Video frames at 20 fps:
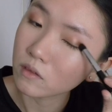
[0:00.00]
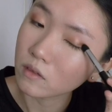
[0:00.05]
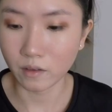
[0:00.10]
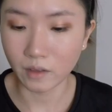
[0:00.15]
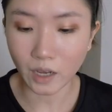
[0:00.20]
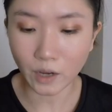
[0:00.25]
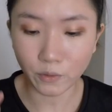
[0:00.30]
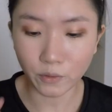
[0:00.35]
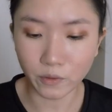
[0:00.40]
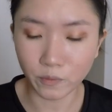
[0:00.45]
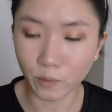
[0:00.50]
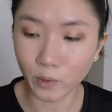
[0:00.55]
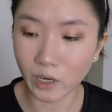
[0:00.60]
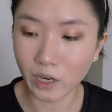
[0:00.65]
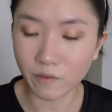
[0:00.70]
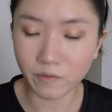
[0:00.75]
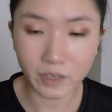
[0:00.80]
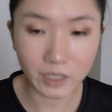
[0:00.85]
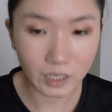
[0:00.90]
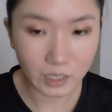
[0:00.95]
Now with
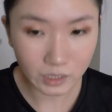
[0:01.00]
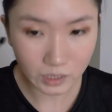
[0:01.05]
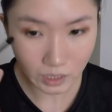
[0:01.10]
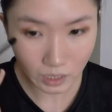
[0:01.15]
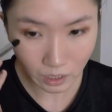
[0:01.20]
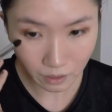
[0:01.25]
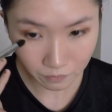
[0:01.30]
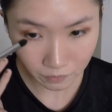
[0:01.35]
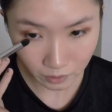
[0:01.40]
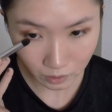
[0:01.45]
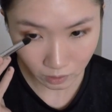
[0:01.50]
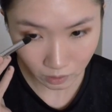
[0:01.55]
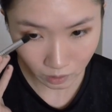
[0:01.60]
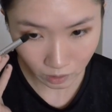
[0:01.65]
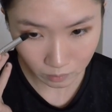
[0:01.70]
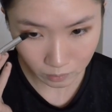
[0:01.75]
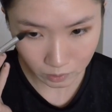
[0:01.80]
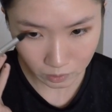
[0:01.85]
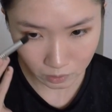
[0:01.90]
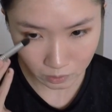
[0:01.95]
whatever that's left here,
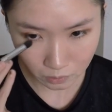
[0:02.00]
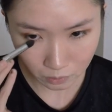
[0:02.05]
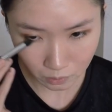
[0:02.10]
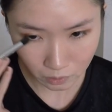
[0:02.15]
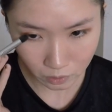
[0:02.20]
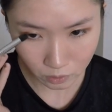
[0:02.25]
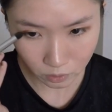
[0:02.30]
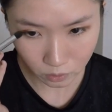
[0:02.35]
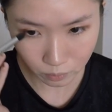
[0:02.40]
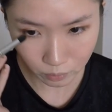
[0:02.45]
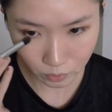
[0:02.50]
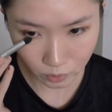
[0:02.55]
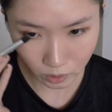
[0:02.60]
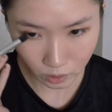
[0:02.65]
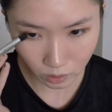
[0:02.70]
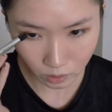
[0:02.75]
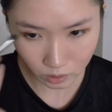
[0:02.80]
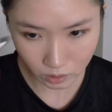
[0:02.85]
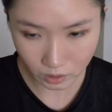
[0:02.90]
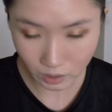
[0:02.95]
I'm just going to put
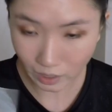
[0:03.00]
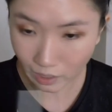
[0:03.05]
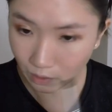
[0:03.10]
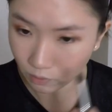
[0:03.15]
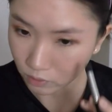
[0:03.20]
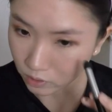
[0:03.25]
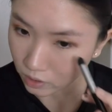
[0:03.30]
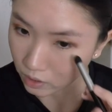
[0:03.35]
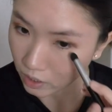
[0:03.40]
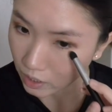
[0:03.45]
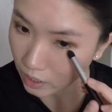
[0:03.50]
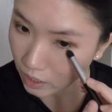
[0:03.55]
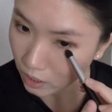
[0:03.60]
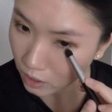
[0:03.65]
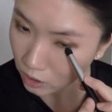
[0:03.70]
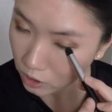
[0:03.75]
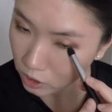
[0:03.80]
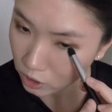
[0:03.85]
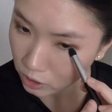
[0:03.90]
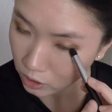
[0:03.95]
it on the outer
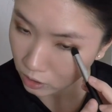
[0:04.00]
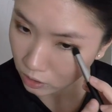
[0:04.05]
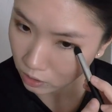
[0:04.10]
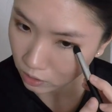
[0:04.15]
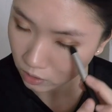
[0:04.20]
edge,